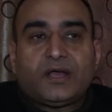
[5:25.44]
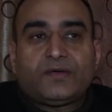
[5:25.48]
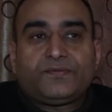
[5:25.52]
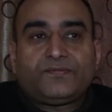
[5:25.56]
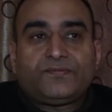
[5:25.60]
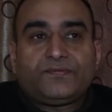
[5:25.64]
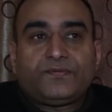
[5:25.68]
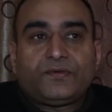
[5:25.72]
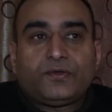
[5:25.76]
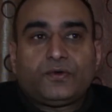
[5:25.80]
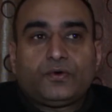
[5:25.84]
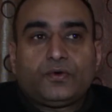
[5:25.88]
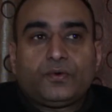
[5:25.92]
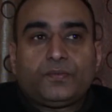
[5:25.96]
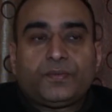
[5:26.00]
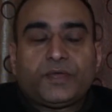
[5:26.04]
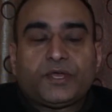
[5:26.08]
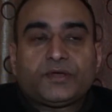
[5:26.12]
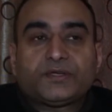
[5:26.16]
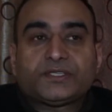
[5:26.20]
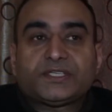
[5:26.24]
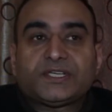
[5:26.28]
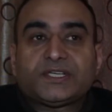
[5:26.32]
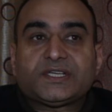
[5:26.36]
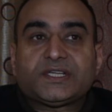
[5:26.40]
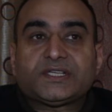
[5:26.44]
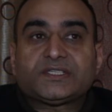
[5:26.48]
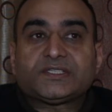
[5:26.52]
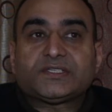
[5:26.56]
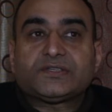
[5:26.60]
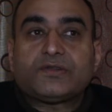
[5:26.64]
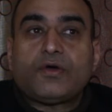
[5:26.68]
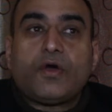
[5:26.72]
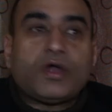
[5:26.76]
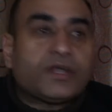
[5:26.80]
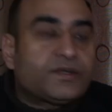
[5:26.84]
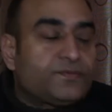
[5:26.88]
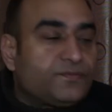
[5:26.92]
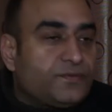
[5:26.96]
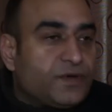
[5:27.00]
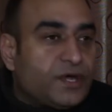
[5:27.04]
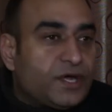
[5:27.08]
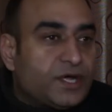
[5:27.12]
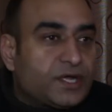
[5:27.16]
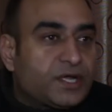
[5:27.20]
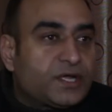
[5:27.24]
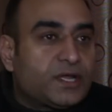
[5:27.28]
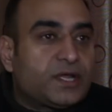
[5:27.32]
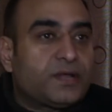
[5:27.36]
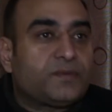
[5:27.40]
flu, because it does not
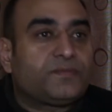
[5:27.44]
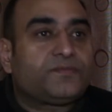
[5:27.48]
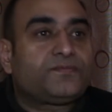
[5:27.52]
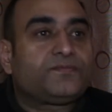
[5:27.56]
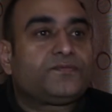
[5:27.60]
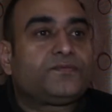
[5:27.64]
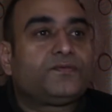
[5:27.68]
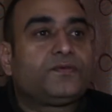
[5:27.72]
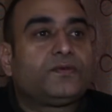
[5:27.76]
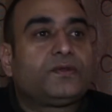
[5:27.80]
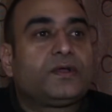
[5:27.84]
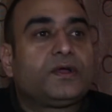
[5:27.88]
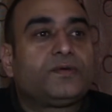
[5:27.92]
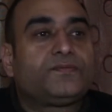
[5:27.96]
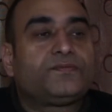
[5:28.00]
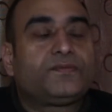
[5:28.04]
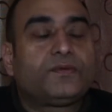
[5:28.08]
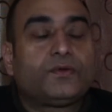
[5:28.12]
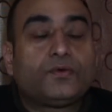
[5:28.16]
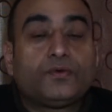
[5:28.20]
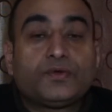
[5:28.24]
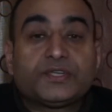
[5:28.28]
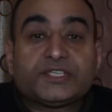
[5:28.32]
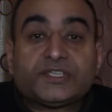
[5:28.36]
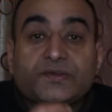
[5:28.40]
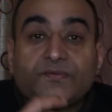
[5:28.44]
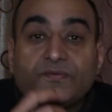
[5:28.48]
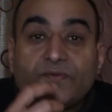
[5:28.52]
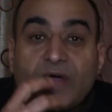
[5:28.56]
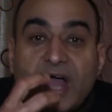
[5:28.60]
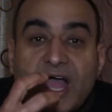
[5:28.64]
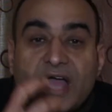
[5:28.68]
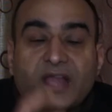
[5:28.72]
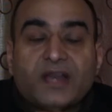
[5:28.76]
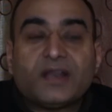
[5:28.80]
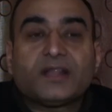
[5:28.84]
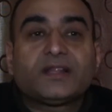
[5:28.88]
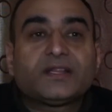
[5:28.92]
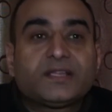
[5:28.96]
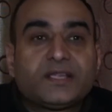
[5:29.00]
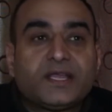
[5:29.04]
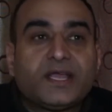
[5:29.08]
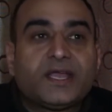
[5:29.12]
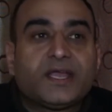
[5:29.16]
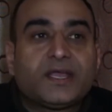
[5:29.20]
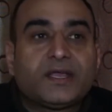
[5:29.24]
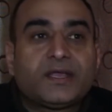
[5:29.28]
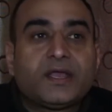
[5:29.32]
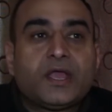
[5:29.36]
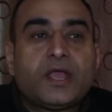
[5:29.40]
work. Flu is a viral
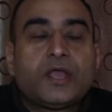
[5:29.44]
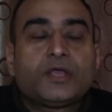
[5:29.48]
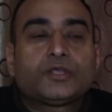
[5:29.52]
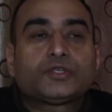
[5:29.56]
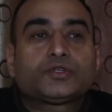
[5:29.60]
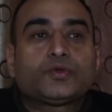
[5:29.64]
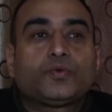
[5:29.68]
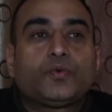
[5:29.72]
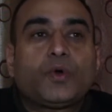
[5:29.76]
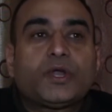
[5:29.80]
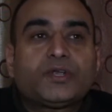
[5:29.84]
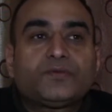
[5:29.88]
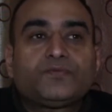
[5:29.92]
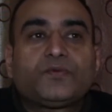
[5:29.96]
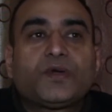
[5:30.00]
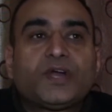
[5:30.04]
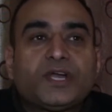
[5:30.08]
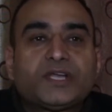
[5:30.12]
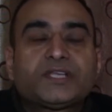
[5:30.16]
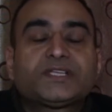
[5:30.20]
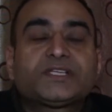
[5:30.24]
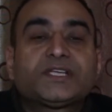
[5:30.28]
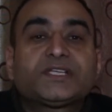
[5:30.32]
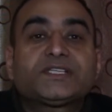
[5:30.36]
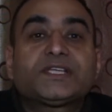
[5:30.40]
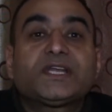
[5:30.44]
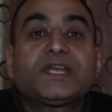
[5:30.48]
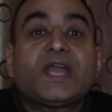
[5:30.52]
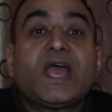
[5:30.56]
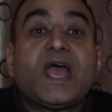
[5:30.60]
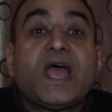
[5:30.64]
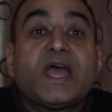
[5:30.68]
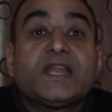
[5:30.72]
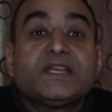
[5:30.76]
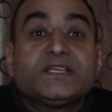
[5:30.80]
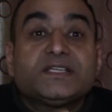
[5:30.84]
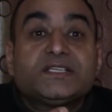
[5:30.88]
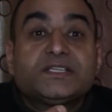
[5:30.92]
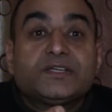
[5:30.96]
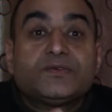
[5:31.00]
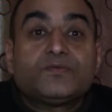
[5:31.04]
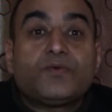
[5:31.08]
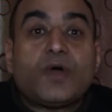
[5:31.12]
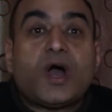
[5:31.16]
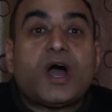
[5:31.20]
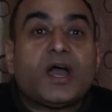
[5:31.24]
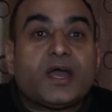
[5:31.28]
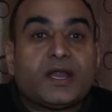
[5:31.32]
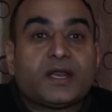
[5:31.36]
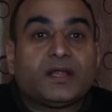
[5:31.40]
thing. So what works is an
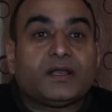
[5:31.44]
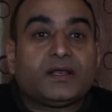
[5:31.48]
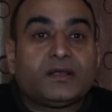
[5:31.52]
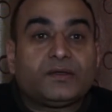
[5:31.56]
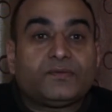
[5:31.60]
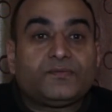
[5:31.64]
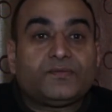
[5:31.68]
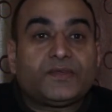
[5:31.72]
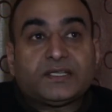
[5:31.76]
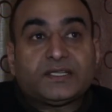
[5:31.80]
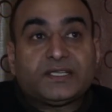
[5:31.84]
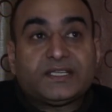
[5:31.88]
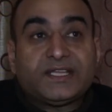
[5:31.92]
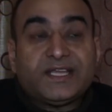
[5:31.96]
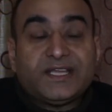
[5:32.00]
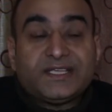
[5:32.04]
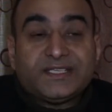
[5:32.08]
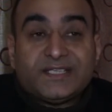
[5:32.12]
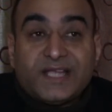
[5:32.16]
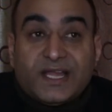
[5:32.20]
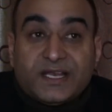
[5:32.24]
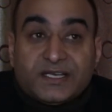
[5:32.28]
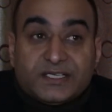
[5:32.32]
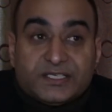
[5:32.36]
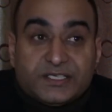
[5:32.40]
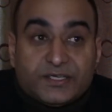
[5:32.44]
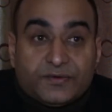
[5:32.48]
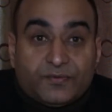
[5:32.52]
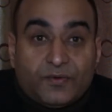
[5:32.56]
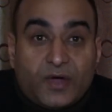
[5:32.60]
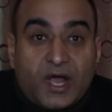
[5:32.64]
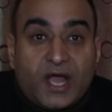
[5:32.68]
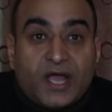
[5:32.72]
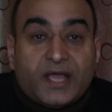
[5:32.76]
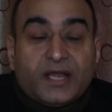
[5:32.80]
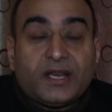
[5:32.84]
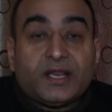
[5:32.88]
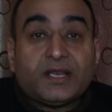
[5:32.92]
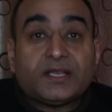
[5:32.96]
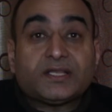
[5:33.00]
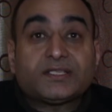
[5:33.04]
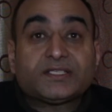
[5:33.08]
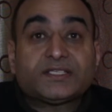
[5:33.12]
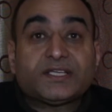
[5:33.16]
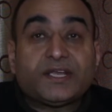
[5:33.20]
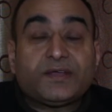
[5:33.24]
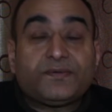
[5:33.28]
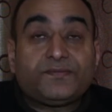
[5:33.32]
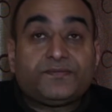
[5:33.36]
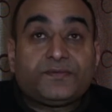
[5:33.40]
antiviral. These
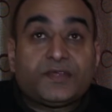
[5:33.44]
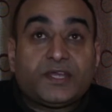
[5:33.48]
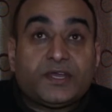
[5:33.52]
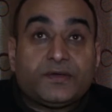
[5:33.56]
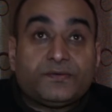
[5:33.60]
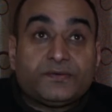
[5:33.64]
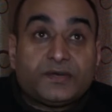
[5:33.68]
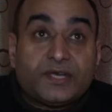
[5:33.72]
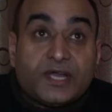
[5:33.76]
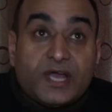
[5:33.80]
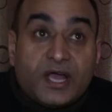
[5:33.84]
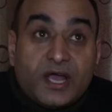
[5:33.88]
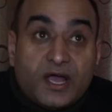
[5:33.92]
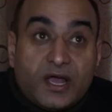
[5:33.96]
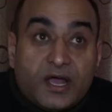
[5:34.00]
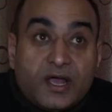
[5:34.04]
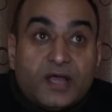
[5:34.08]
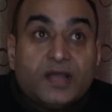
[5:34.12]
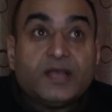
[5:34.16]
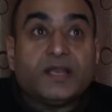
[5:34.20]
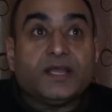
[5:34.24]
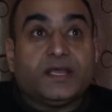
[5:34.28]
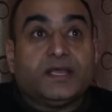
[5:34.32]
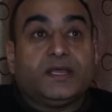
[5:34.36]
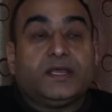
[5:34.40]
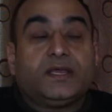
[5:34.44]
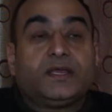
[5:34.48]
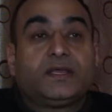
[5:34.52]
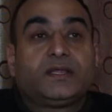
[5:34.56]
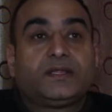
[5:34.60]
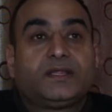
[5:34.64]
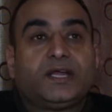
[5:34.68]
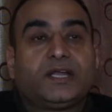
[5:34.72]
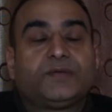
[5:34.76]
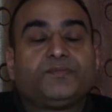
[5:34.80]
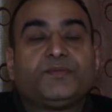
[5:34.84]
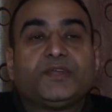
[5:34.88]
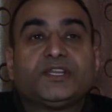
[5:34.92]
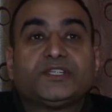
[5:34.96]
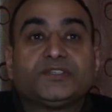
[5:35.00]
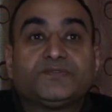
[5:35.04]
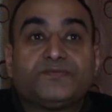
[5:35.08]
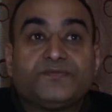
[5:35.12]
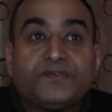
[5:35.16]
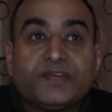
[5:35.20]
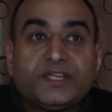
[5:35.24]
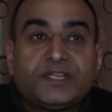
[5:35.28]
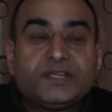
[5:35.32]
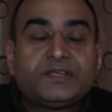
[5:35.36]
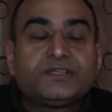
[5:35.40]
antivirals, if given early, that means
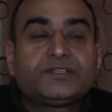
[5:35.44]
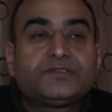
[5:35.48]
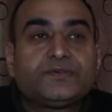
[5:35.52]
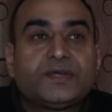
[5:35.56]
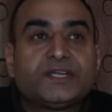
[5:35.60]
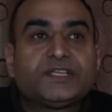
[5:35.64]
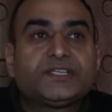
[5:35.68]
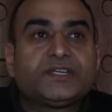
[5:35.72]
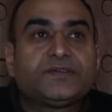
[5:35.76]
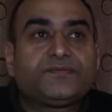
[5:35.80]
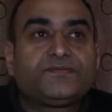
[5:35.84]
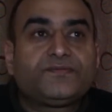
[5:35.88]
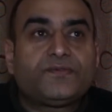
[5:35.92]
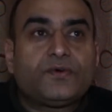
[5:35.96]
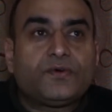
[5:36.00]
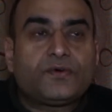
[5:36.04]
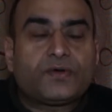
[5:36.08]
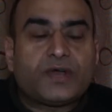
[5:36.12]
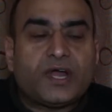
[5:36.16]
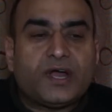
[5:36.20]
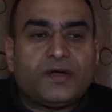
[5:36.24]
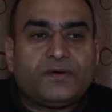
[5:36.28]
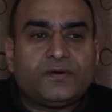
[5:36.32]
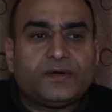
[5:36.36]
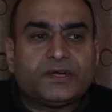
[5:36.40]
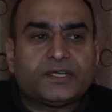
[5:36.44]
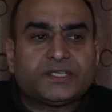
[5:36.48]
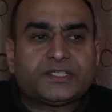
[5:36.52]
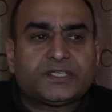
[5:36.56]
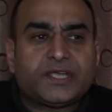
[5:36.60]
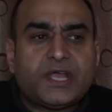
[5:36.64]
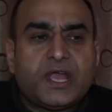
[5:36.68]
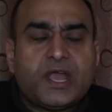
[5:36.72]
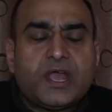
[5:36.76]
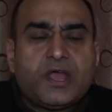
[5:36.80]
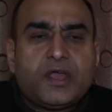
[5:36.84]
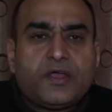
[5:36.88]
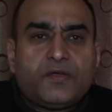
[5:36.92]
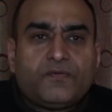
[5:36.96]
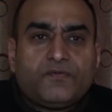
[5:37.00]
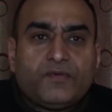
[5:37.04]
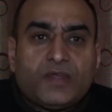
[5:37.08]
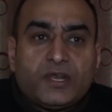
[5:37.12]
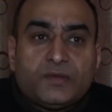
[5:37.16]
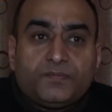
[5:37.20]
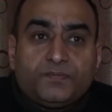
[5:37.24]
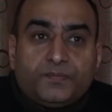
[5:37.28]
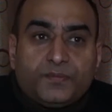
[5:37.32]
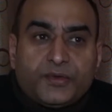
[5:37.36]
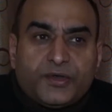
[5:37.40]
within 24 hours,
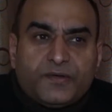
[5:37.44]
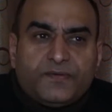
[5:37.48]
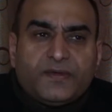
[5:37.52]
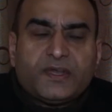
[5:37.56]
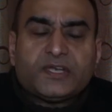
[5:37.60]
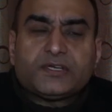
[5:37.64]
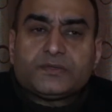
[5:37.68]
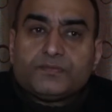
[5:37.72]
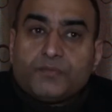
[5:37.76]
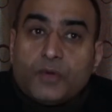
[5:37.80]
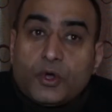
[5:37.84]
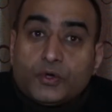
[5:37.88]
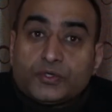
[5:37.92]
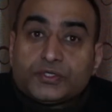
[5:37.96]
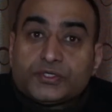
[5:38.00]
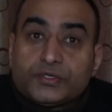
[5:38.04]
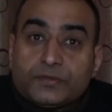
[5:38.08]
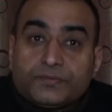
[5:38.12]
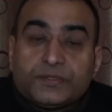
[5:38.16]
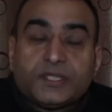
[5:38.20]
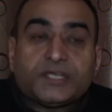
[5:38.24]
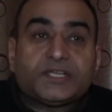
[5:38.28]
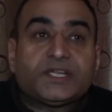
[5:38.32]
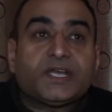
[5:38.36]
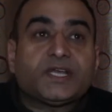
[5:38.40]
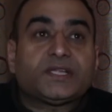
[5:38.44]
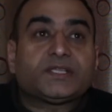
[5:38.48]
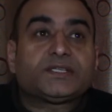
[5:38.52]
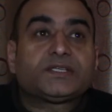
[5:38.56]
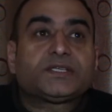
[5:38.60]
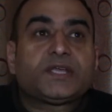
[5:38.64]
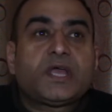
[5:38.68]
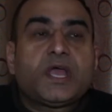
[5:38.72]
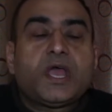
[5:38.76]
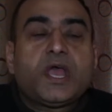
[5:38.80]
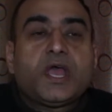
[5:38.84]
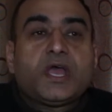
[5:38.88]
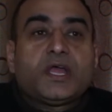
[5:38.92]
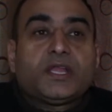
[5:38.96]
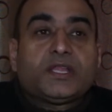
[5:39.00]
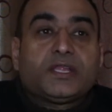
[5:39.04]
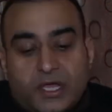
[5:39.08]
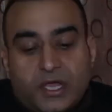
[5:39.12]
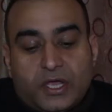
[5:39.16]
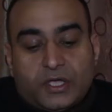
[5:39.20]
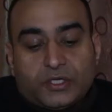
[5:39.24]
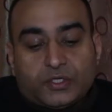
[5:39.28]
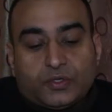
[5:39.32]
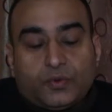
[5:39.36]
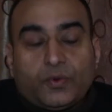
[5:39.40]
will prevent most of the deaths.
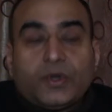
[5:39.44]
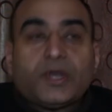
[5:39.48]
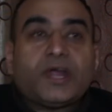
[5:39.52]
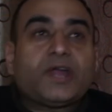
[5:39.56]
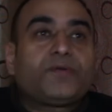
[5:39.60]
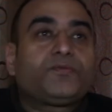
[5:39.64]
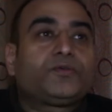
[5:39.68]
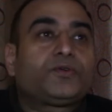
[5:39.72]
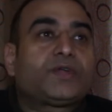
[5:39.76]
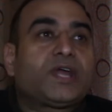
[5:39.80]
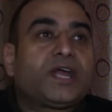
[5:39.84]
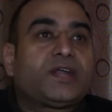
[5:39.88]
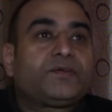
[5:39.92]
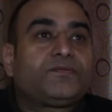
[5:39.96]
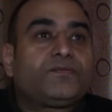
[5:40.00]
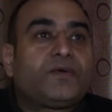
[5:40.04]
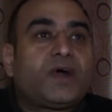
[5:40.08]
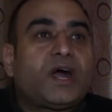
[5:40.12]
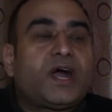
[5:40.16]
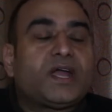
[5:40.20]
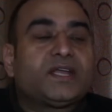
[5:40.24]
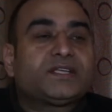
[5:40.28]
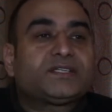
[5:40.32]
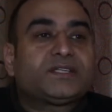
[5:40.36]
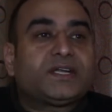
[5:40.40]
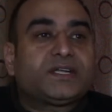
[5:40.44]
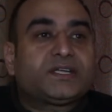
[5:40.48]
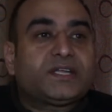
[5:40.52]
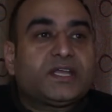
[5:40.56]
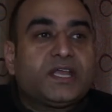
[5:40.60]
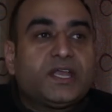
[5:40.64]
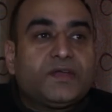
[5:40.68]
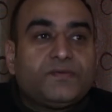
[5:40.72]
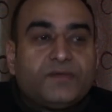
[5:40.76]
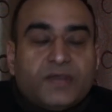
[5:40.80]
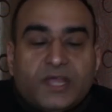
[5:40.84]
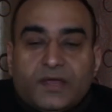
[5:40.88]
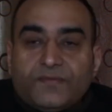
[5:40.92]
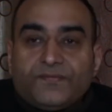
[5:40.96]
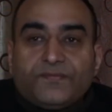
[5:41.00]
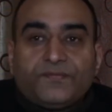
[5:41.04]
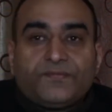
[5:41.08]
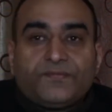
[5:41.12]
So what I would advise, that even